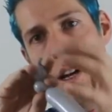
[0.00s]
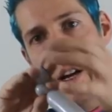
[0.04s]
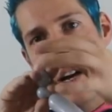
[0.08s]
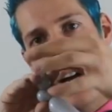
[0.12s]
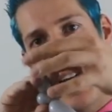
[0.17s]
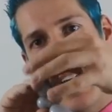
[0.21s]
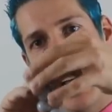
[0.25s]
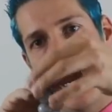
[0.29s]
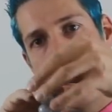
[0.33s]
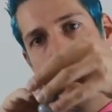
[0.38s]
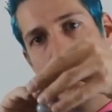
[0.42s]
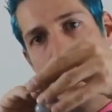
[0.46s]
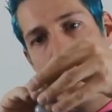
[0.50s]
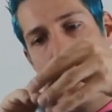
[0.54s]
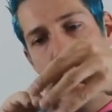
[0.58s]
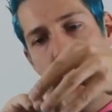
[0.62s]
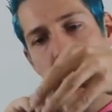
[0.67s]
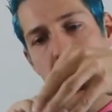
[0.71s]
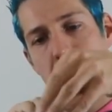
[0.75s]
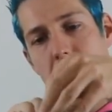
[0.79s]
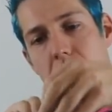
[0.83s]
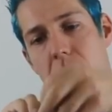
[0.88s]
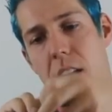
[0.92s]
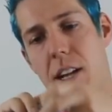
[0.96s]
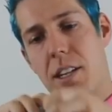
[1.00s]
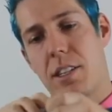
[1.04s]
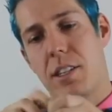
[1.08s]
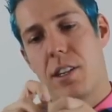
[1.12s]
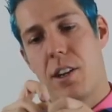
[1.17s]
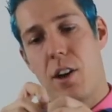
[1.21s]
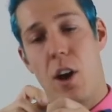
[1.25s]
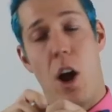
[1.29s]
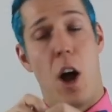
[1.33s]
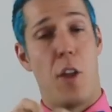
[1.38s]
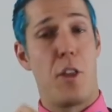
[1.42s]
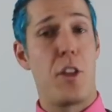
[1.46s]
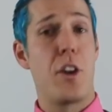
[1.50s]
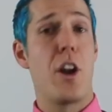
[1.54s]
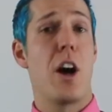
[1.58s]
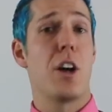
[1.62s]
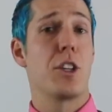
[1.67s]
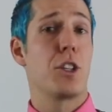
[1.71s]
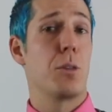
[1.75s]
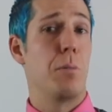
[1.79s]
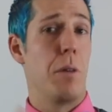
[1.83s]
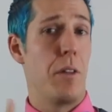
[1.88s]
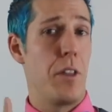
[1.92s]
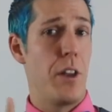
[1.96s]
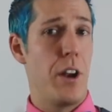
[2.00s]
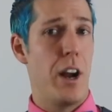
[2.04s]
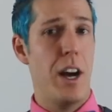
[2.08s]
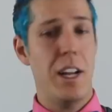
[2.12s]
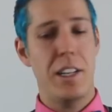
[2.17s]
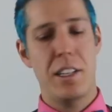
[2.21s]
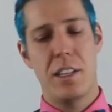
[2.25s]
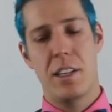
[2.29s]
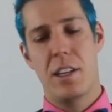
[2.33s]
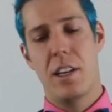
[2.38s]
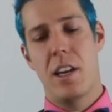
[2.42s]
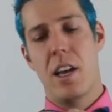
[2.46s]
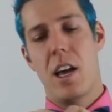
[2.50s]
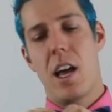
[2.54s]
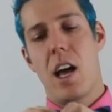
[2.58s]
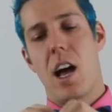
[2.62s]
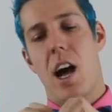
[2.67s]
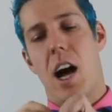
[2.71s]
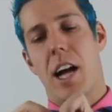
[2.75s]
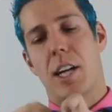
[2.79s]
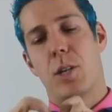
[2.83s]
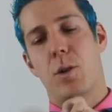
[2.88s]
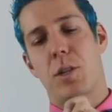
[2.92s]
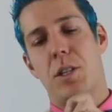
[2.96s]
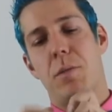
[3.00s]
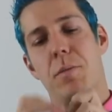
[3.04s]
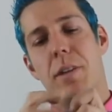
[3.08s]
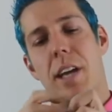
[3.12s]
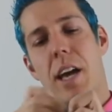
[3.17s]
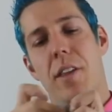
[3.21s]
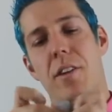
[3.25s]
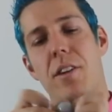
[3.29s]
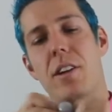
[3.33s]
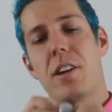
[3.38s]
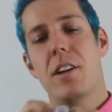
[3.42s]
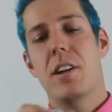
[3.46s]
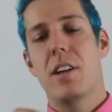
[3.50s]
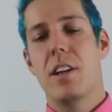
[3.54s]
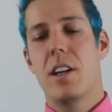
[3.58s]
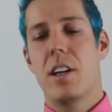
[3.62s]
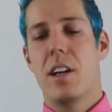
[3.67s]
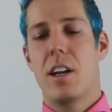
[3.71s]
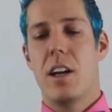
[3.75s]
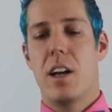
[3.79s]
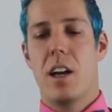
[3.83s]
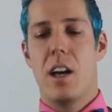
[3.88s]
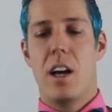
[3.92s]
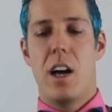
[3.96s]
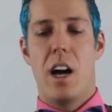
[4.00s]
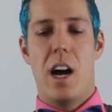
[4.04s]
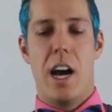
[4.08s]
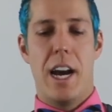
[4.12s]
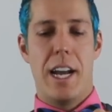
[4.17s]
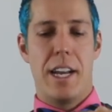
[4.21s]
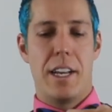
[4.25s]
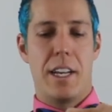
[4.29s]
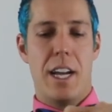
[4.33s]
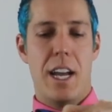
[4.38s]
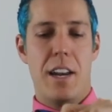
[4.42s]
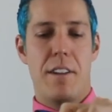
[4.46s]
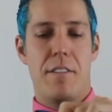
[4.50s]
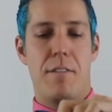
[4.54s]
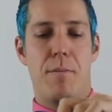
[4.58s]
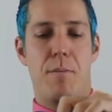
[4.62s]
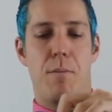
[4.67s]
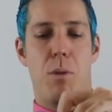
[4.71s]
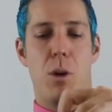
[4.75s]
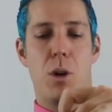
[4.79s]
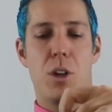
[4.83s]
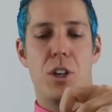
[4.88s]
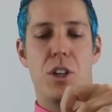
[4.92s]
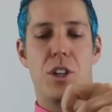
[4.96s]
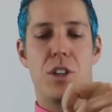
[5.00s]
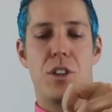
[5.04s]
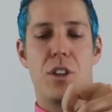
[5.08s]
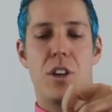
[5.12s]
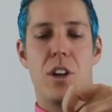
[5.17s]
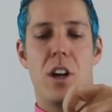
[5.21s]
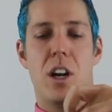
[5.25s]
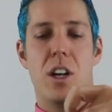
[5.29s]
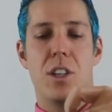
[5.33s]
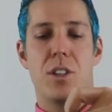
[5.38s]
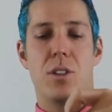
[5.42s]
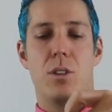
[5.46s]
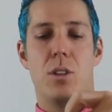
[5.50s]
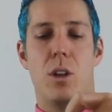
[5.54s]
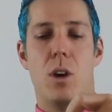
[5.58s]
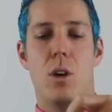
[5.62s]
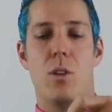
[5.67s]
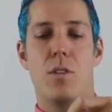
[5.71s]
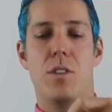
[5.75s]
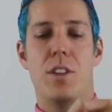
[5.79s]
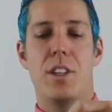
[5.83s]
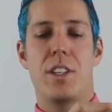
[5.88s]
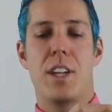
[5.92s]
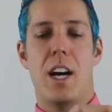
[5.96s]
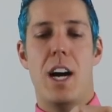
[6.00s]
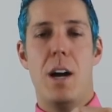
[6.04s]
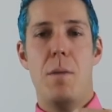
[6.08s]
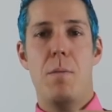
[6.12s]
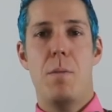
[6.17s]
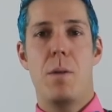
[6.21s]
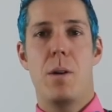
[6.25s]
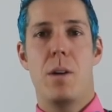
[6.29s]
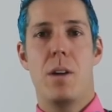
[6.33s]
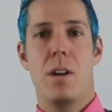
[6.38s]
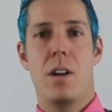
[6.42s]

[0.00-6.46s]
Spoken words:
I grab the knot, not the nozzle, but the knot. I twist them together. I kind of push the nozzle over the top.